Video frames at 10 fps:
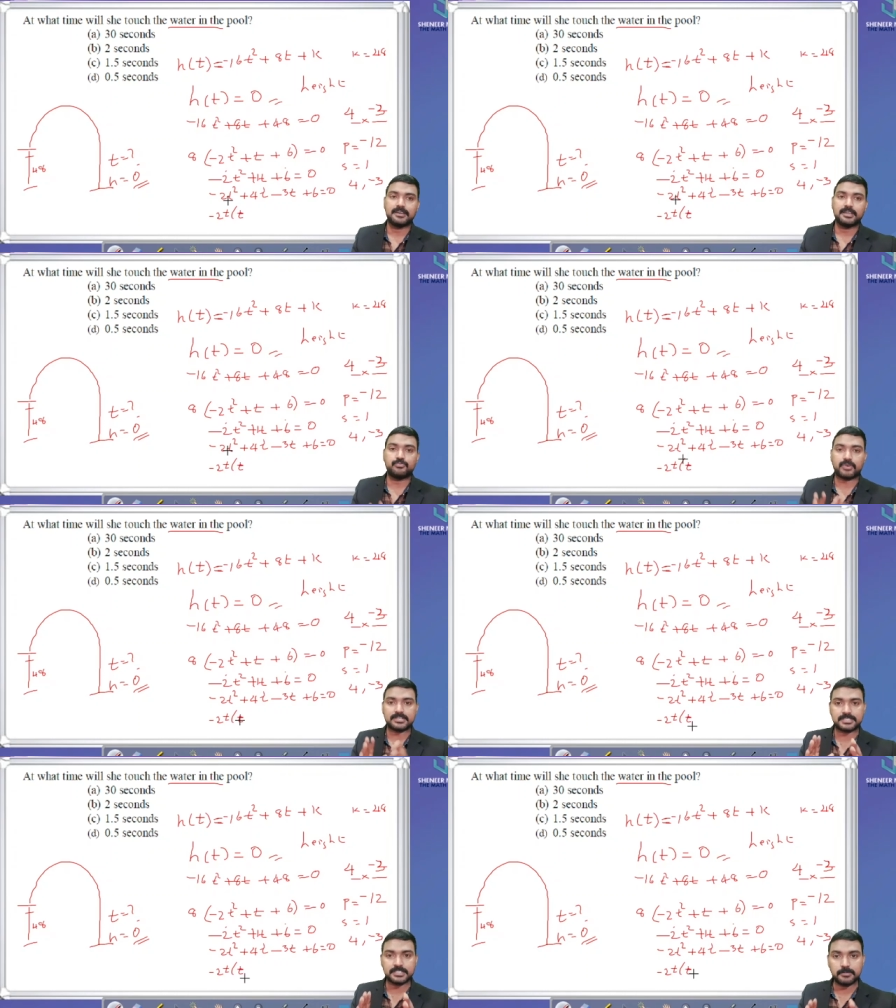In
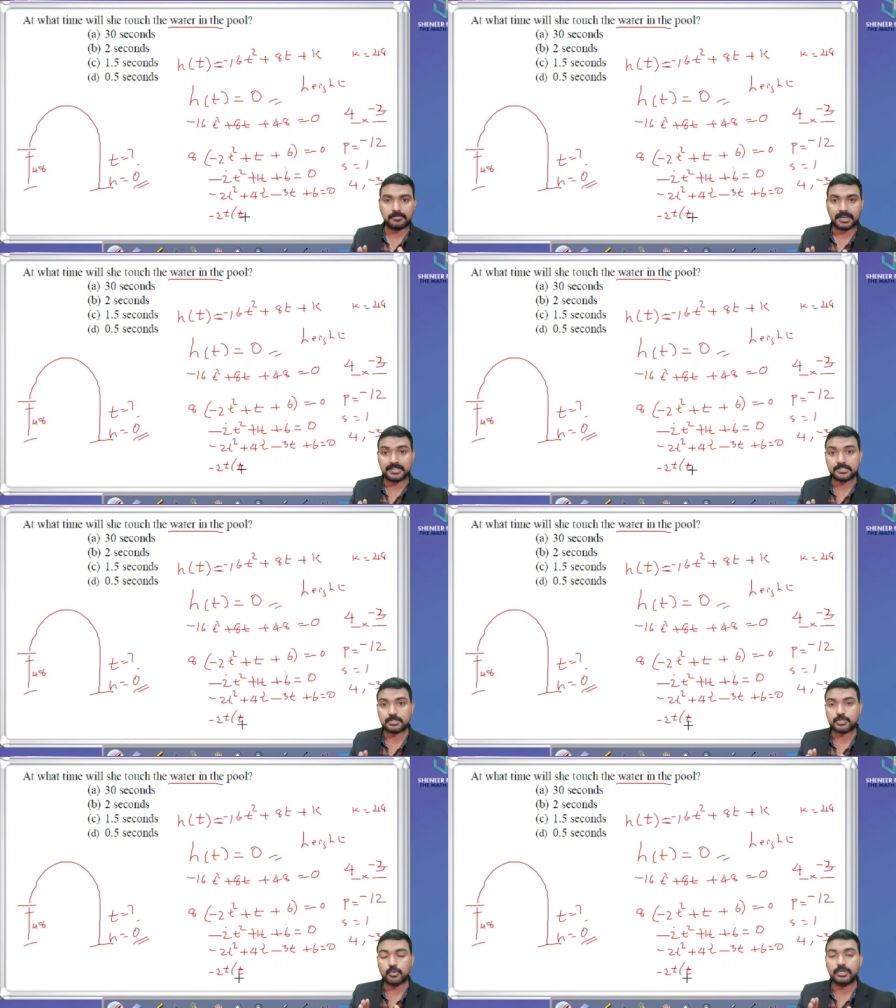first term minus
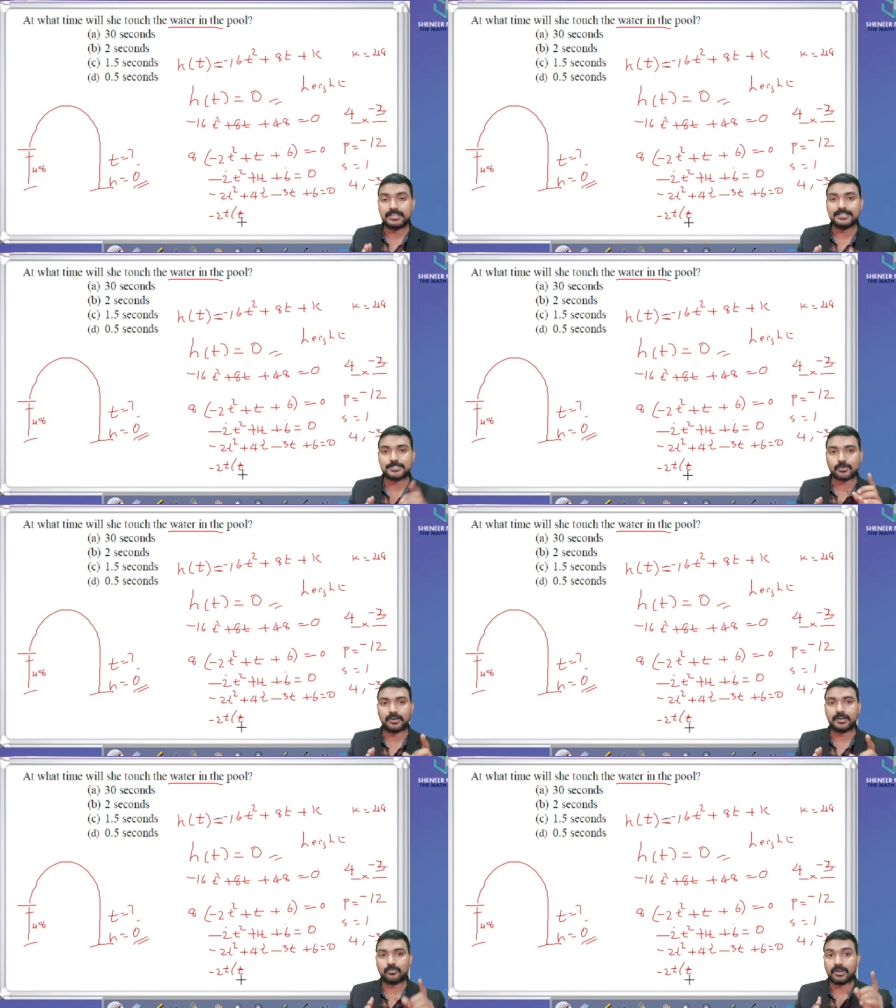2t
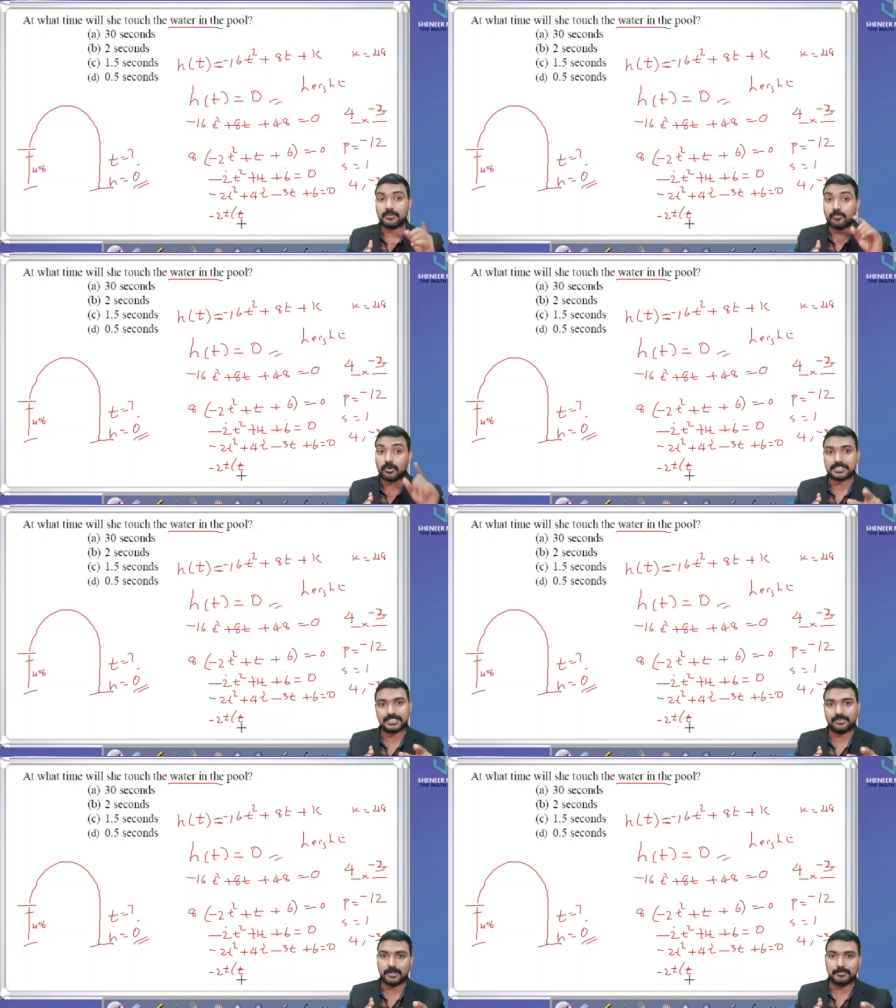square, one more
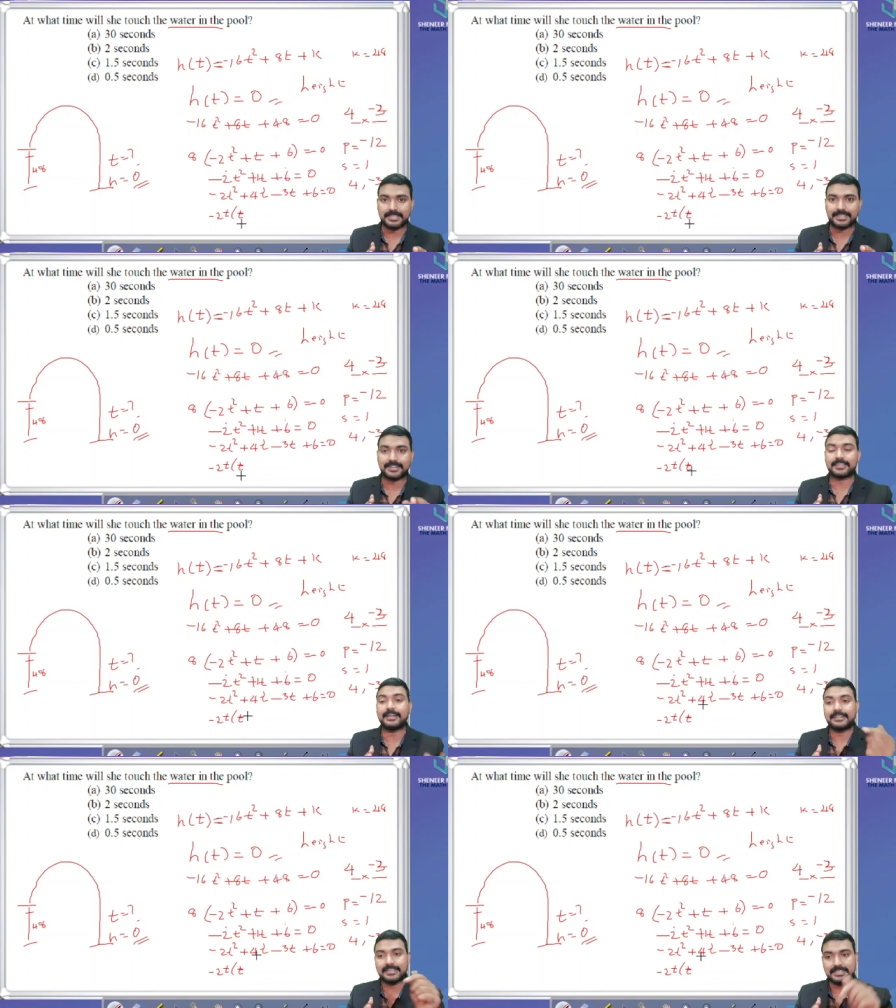t will be there,
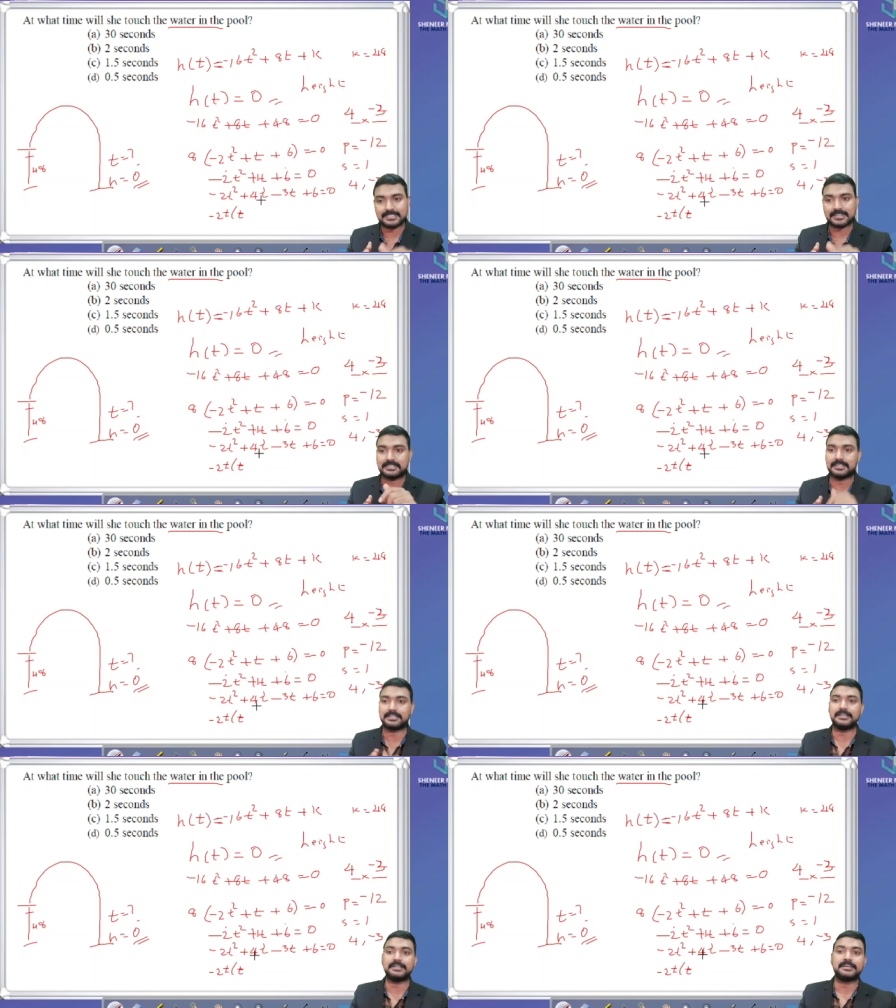that t is written
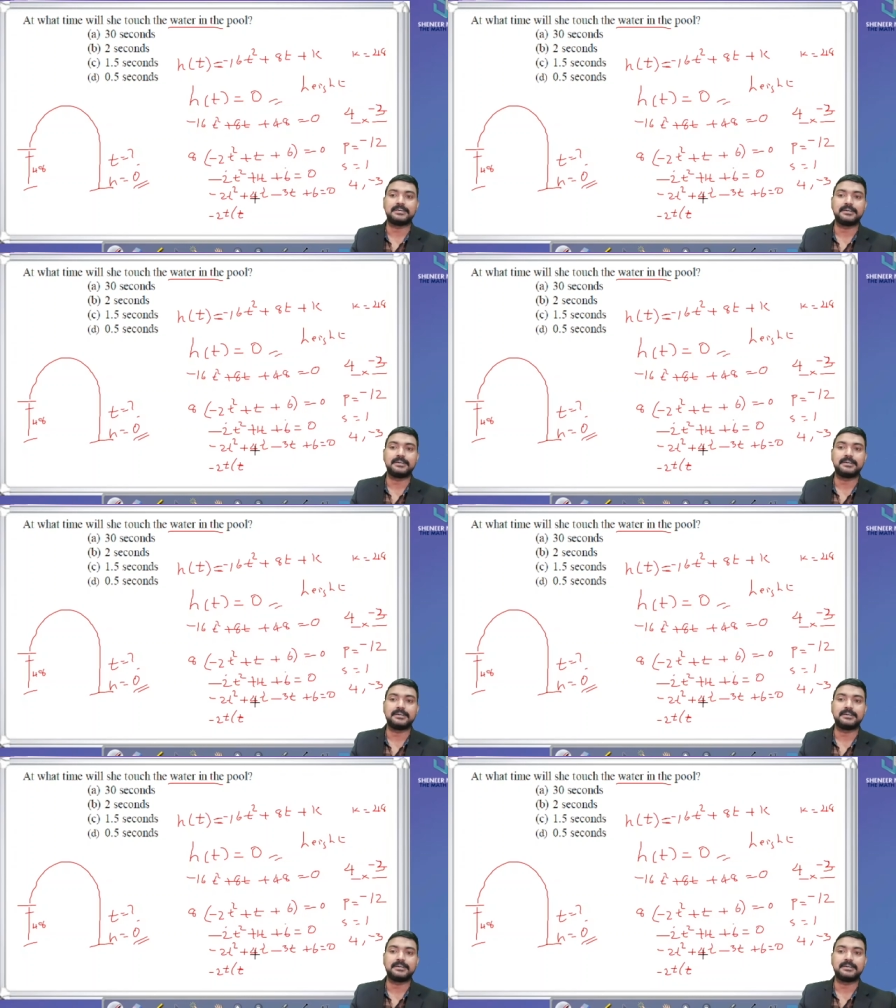there.